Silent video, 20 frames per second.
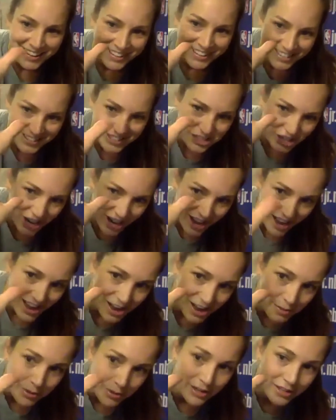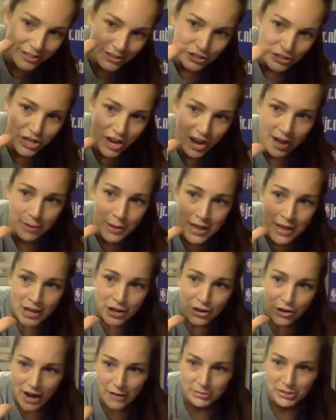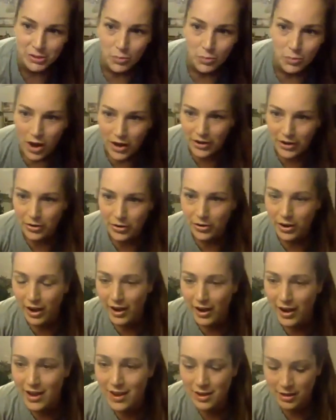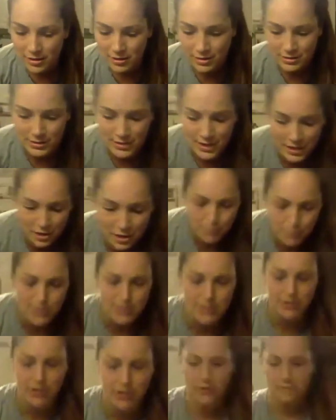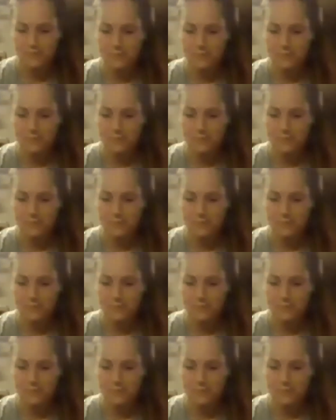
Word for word: Good job. Good job. Grab some water, okay? Take a breather.